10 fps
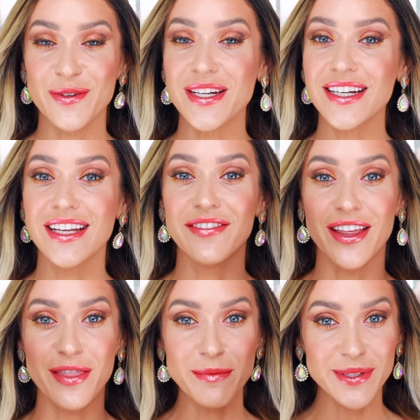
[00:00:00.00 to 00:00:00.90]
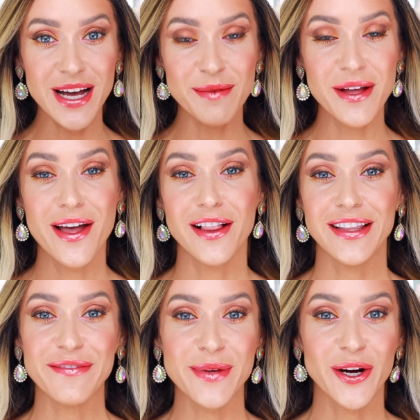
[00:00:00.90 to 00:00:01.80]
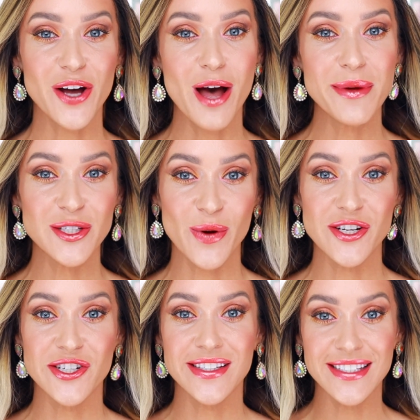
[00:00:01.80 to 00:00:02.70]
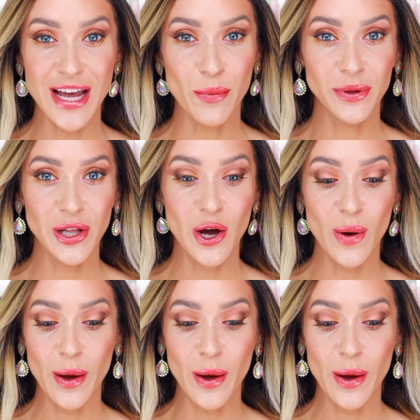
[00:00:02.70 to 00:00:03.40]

you did, give it a thumbs up. Leave me your comments, questions down below.